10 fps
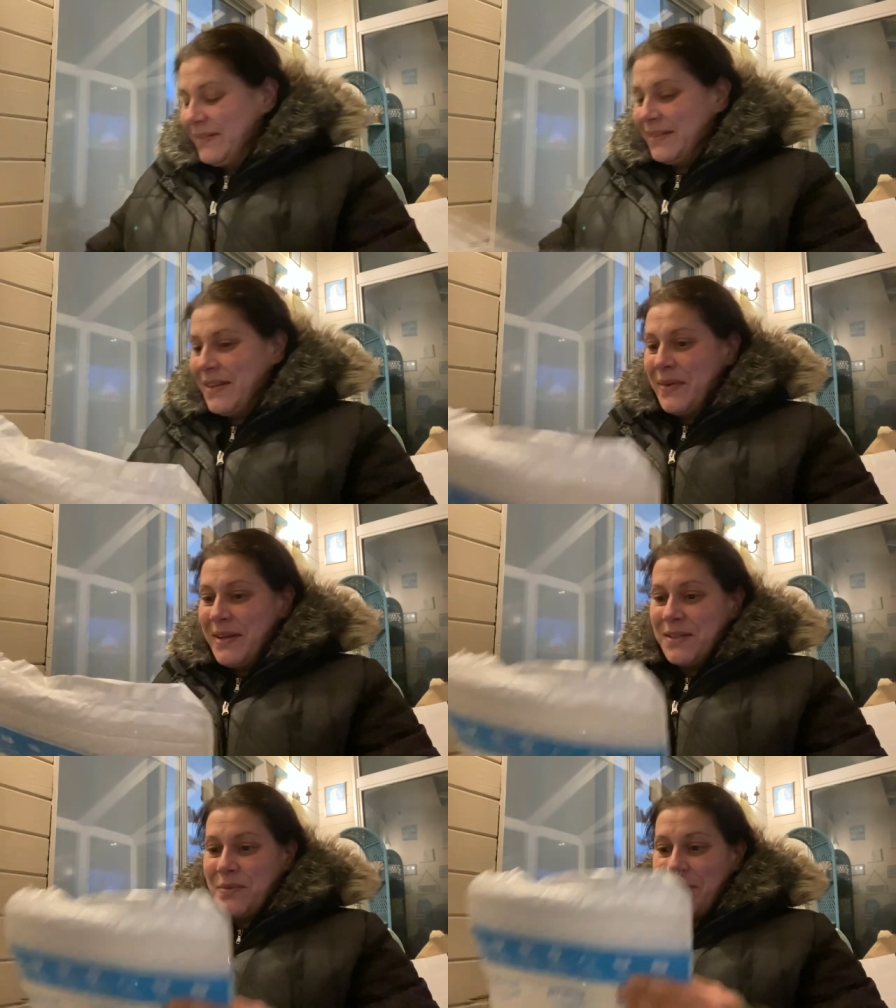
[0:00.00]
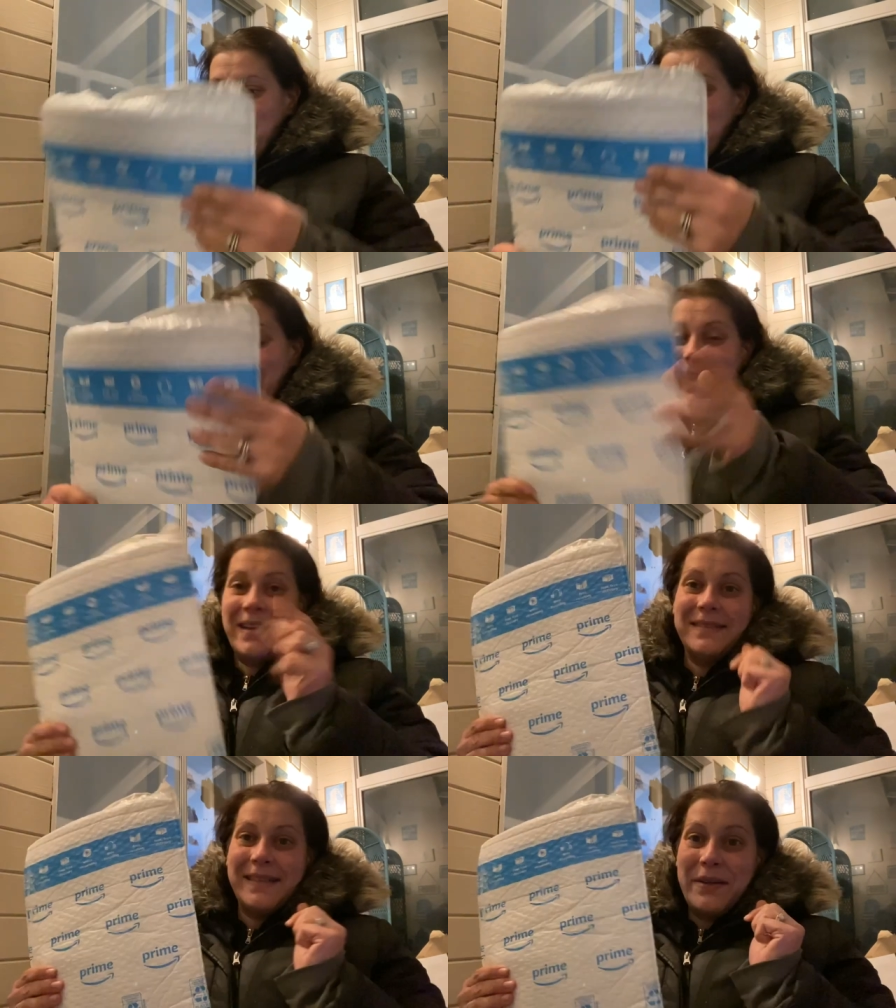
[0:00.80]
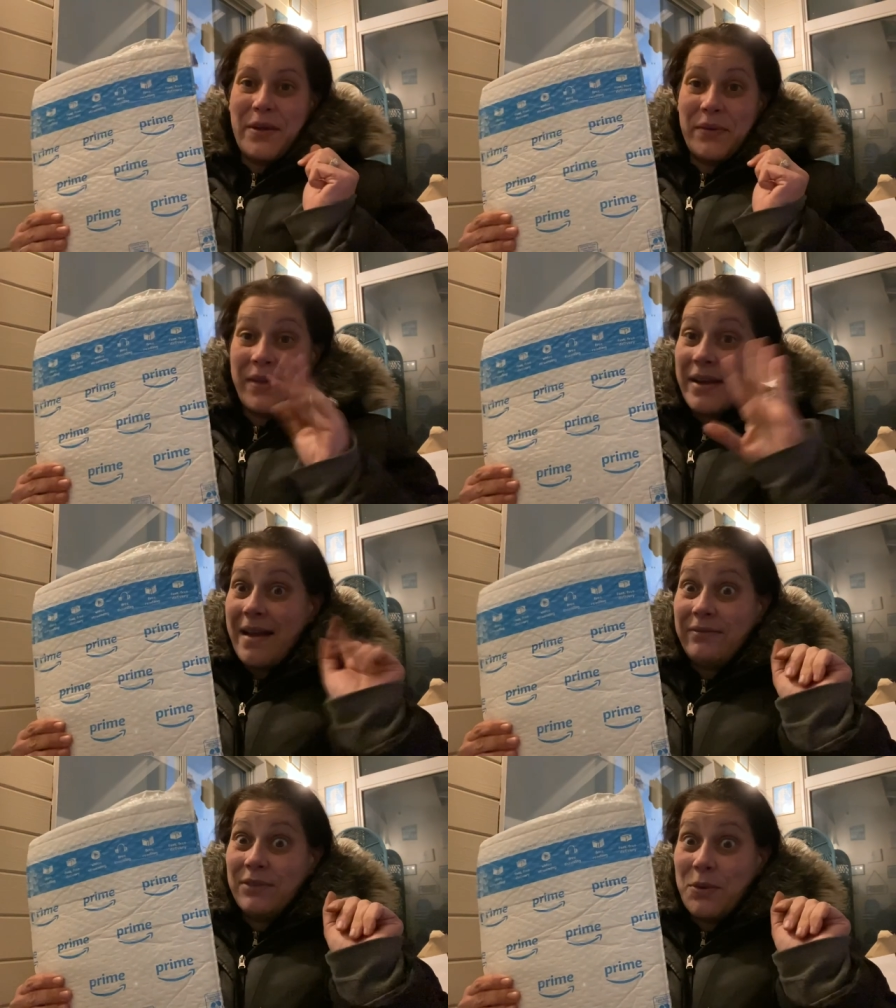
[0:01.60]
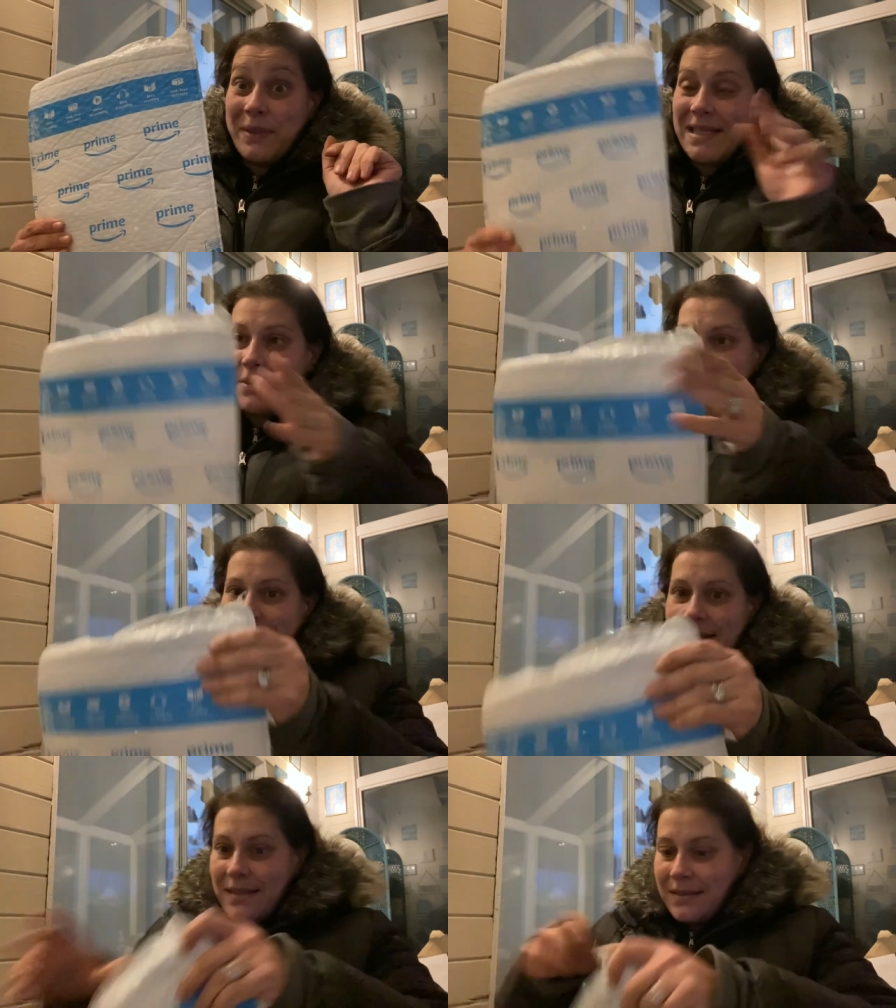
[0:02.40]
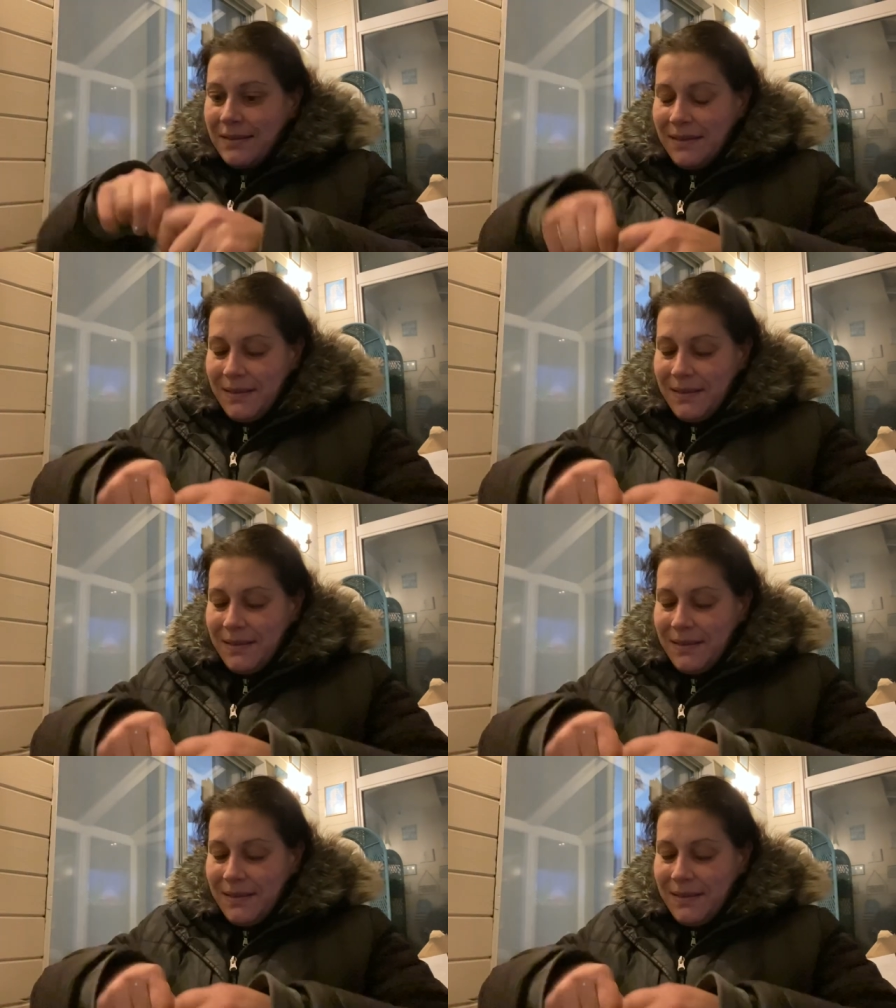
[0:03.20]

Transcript: No, here's one more thing. Another thing, I have no idea what it is.